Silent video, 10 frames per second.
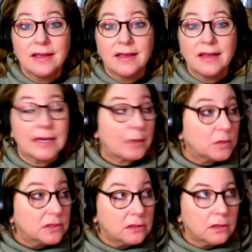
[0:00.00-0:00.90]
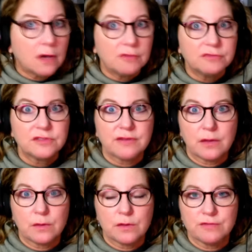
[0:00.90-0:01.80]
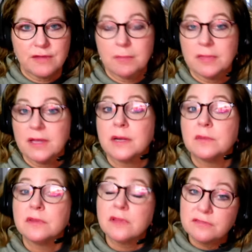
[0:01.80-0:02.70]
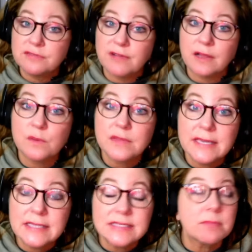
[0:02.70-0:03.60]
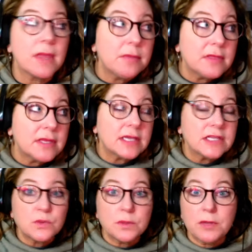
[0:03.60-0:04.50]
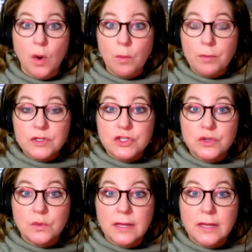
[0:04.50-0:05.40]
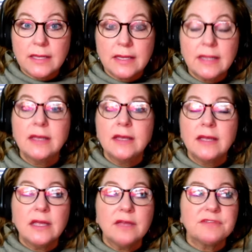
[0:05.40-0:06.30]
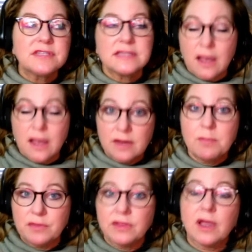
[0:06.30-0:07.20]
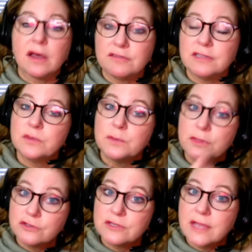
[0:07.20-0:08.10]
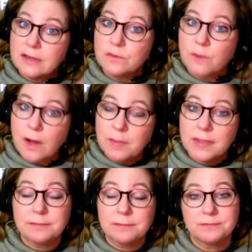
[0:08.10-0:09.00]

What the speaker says: And I would love to follow their family and I would love to follow the kids. And maybe the kids would be open to it if it's not about the conflict with their dad and Robin.